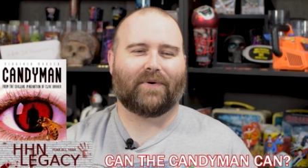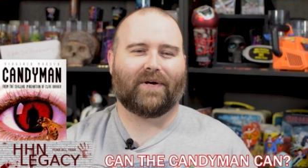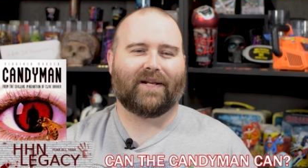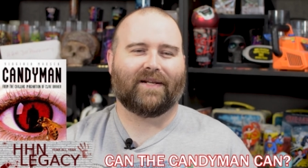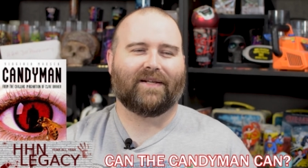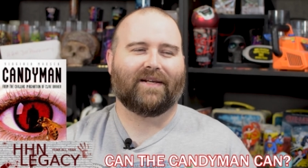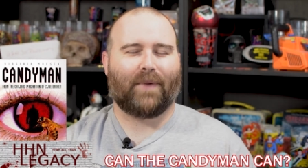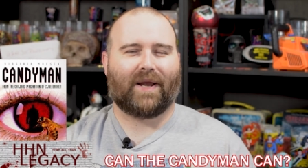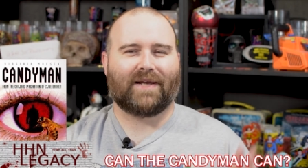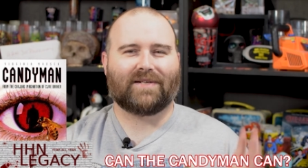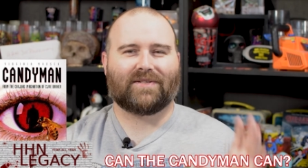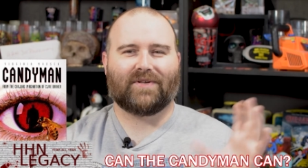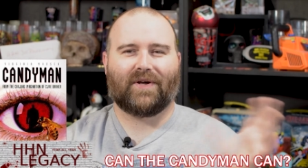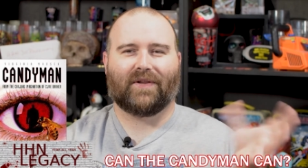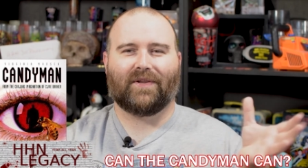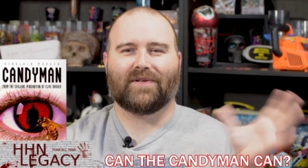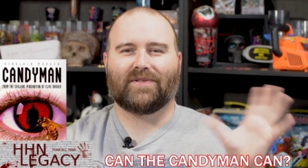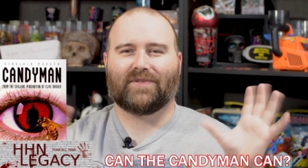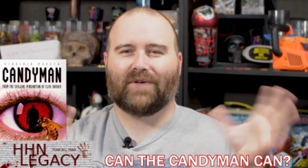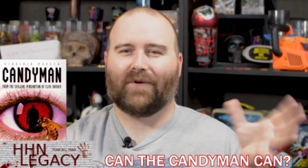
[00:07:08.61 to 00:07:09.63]
But based
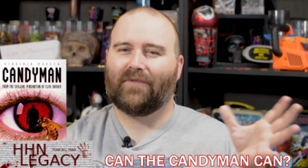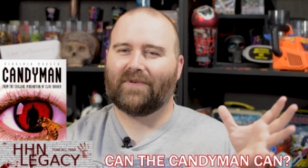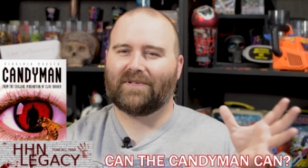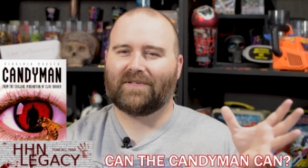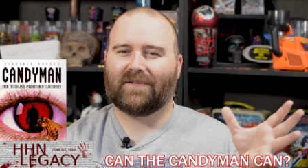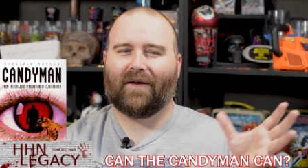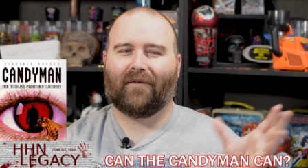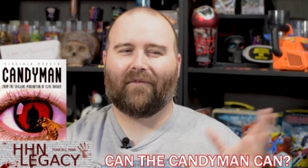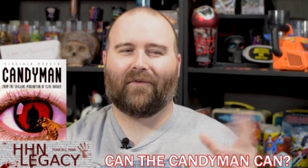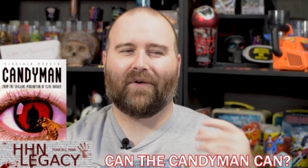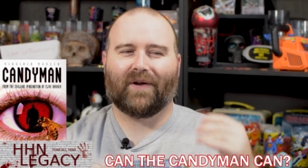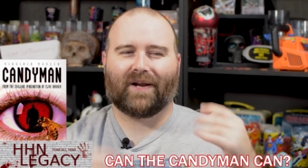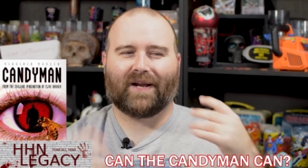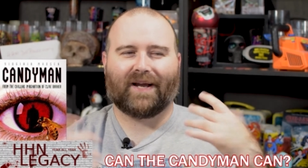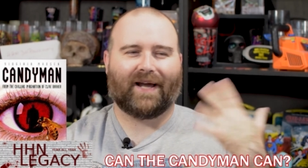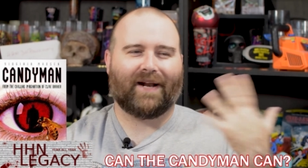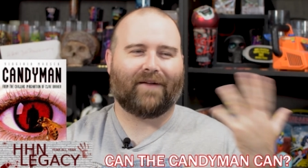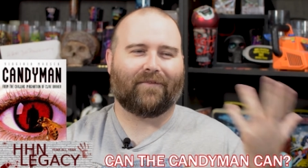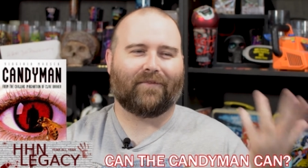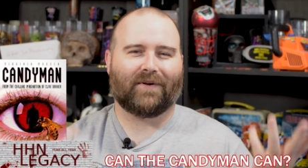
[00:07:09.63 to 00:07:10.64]
on the surface level, it
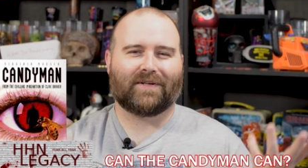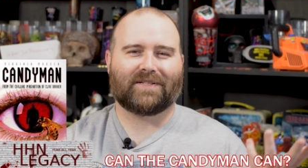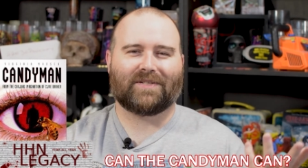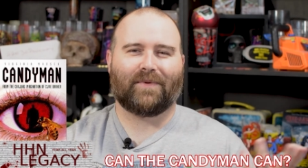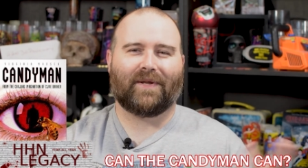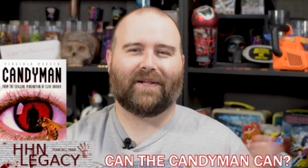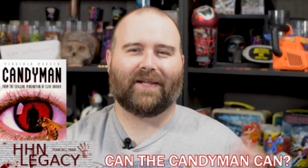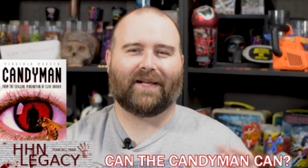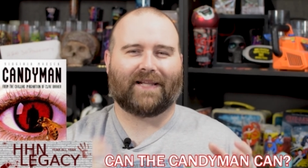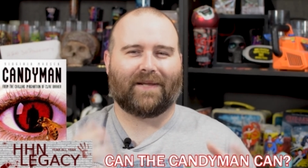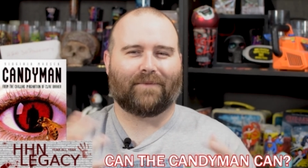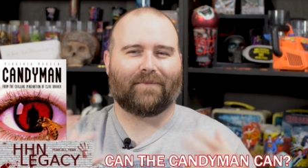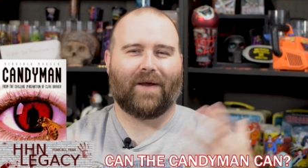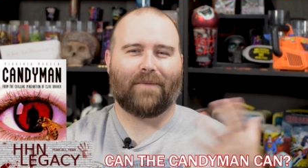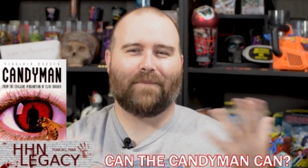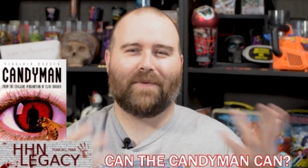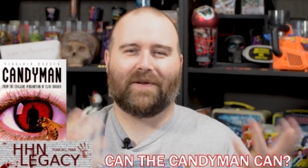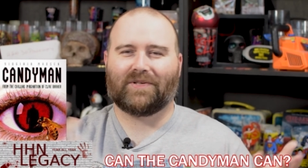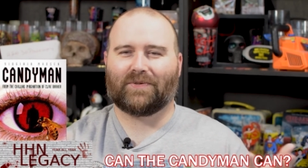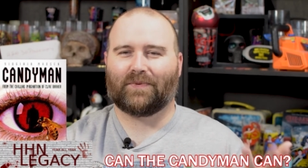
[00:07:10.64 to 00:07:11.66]
kind of looked to me like they
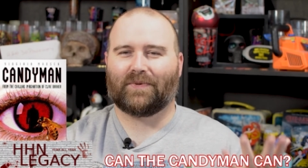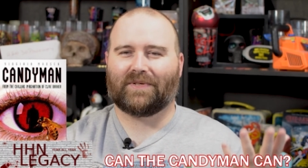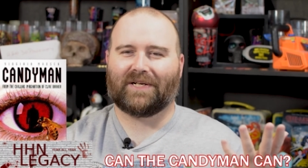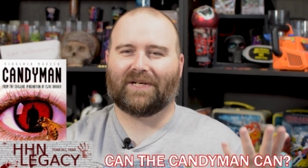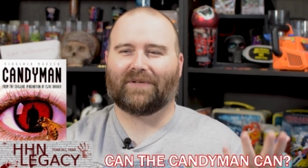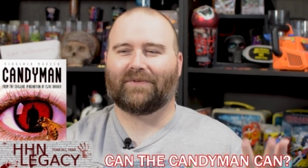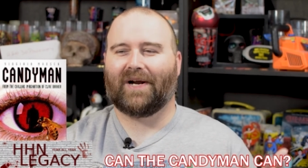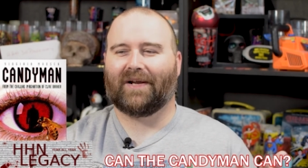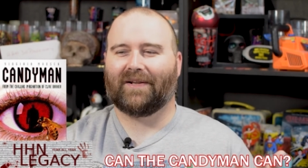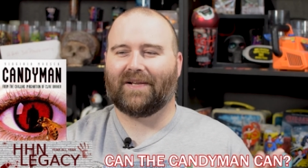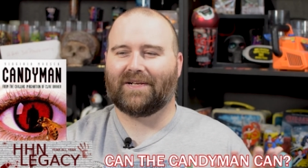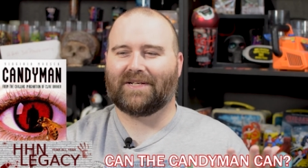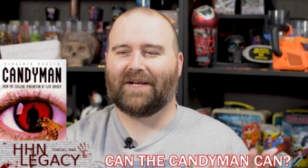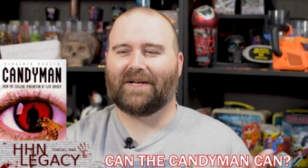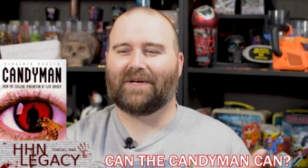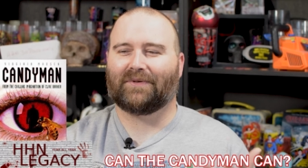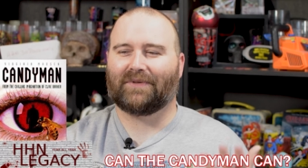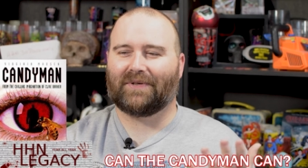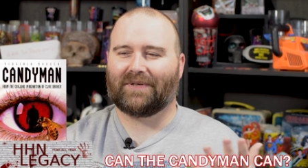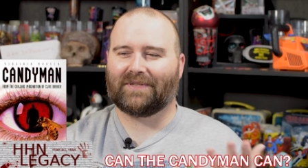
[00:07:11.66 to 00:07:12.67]
might be switching around the
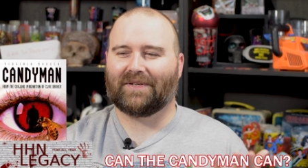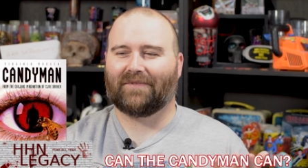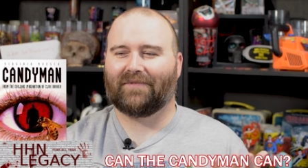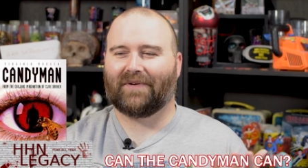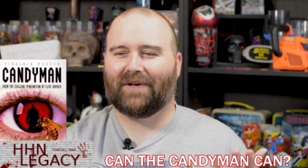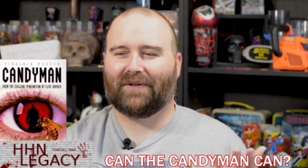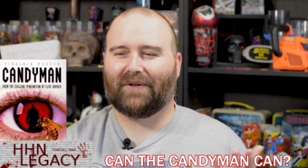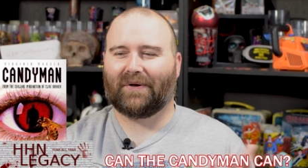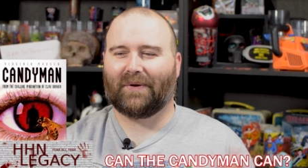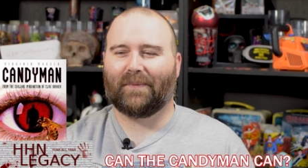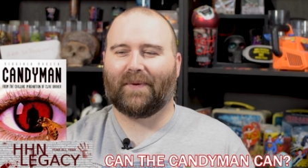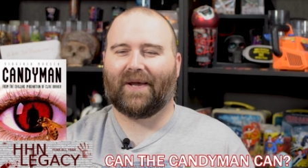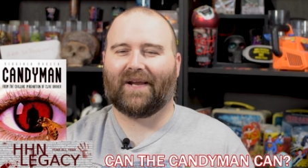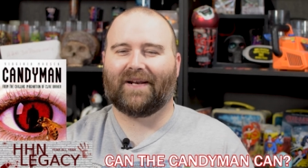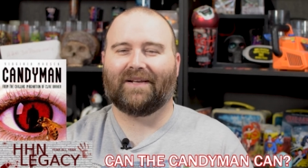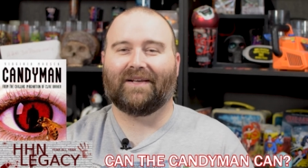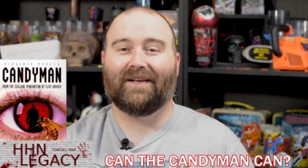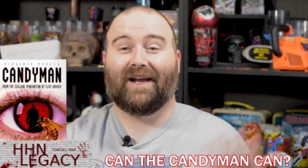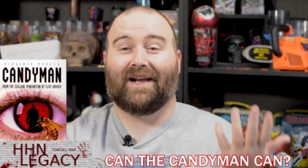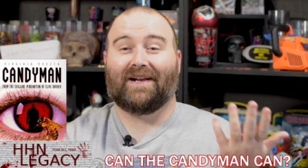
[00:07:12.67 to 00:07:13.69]
gender roles of it a little
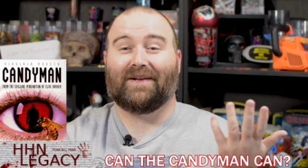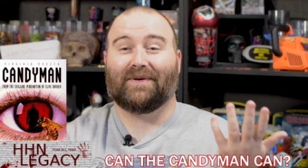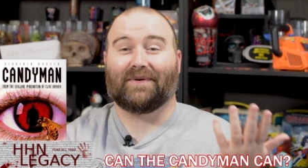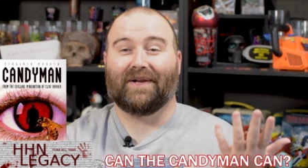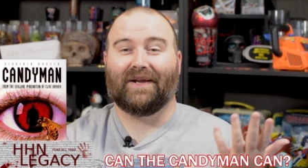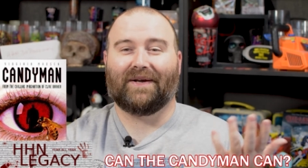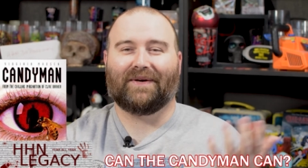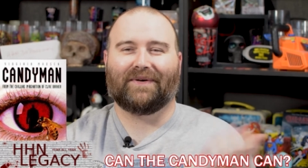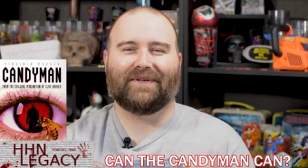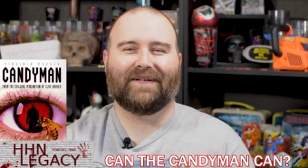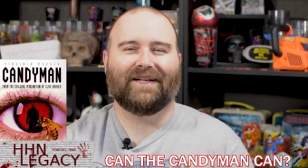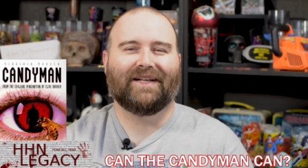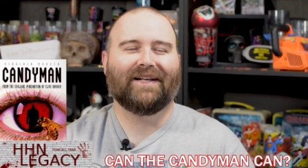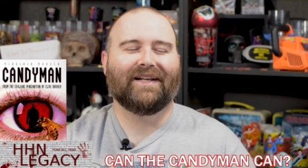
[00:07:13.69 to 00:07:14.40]
bit. I don't know.